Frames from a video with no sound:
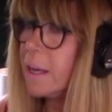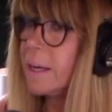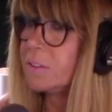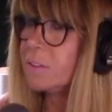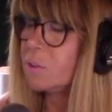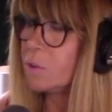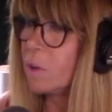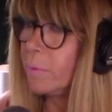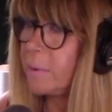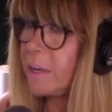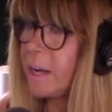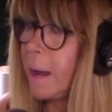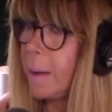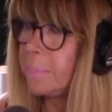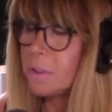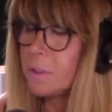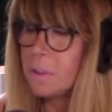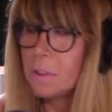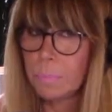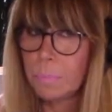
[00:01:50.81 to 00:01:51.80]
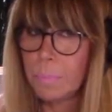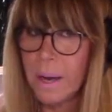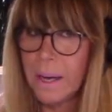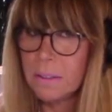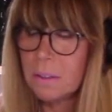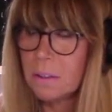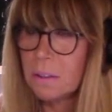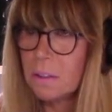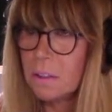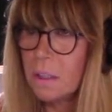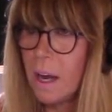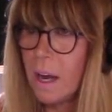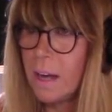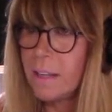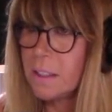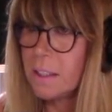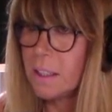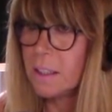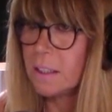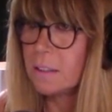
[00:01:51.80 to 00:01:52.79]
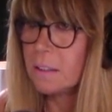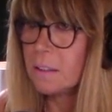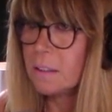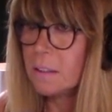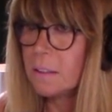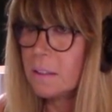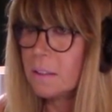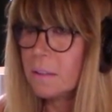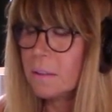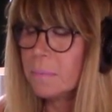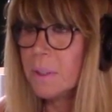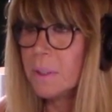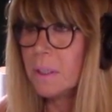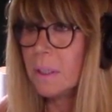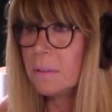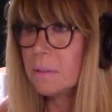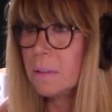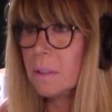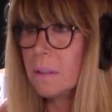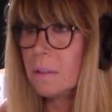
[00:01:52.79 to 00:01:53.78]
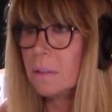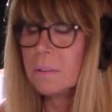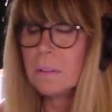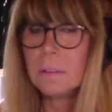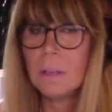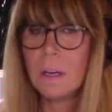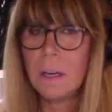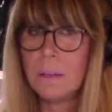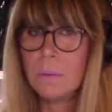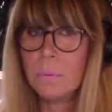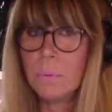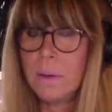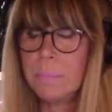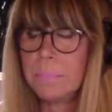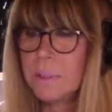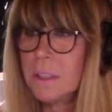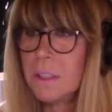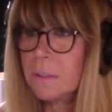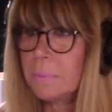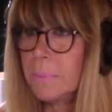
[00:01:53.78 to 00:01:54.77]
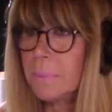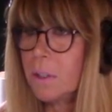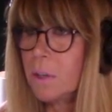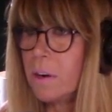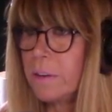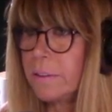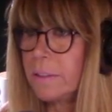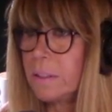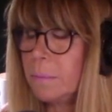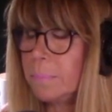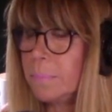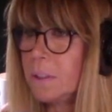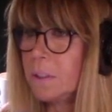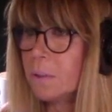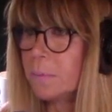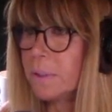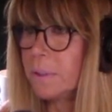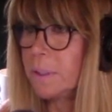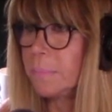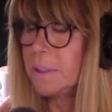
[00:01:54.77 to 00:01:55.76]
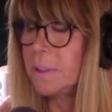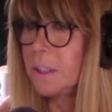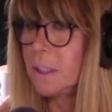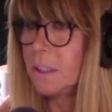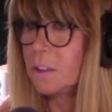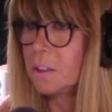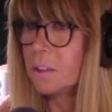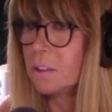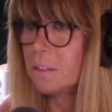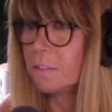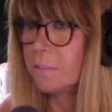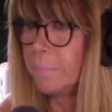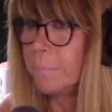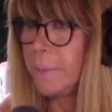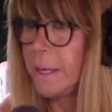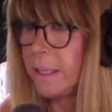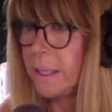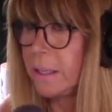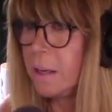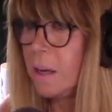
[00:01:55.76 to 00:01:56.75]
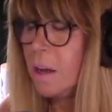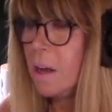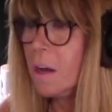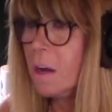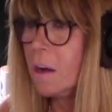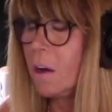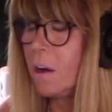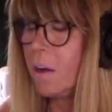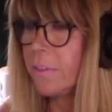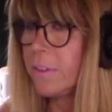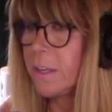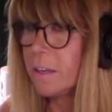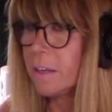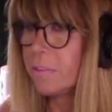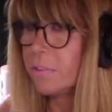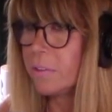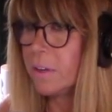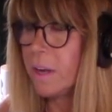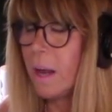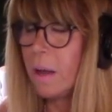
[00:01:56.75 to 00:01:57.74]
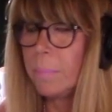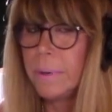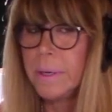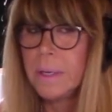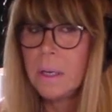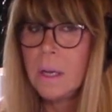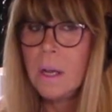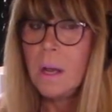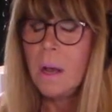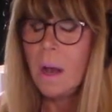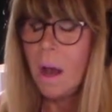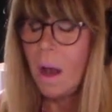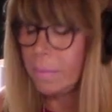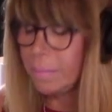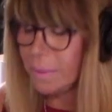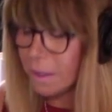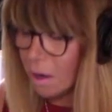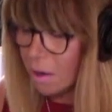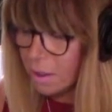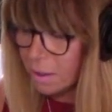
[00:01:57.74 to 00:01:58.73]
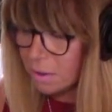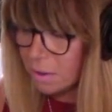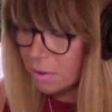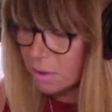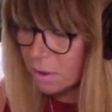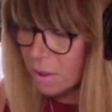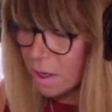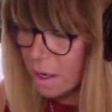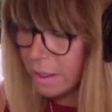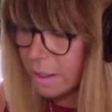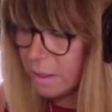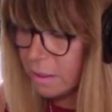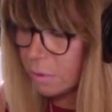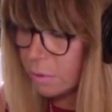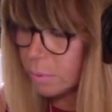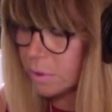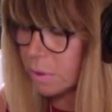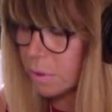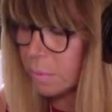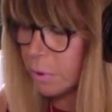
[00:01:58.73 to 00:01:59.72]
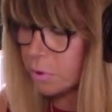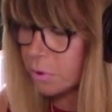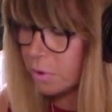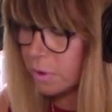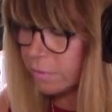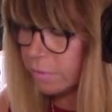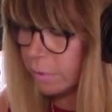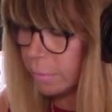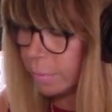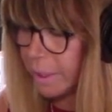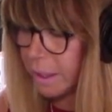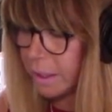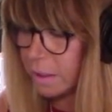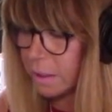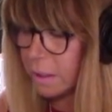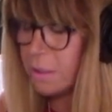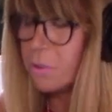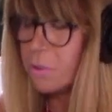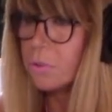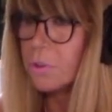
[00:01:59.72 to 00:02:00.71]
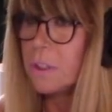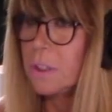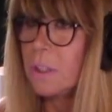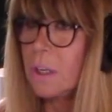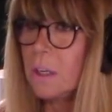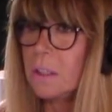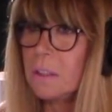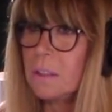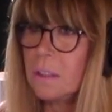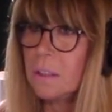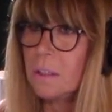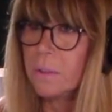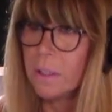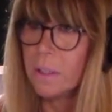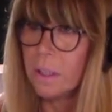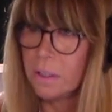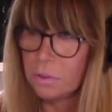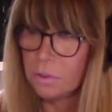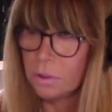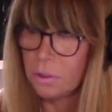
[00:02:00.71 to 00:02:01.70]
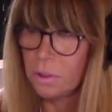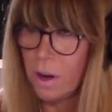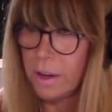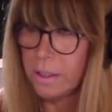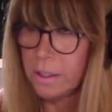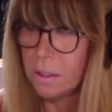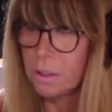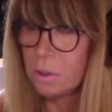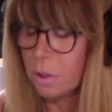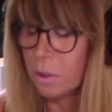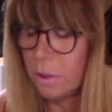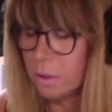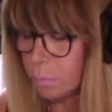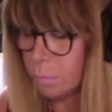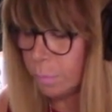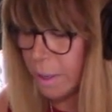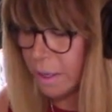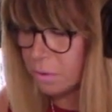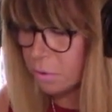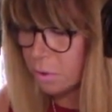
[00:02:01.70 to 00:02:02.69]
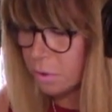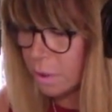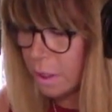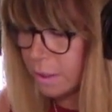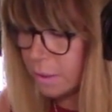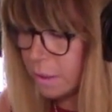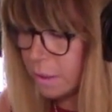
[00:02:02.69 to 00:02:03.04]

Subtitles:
I saw what happened to Spicer. I did. Well, you know, I don't want Melissa McCarthy to be doing imitations of me on the SNL. But I mean, honest to God, Hitler was the most evil man in history, you know, unless you're talking to Sean Spicer.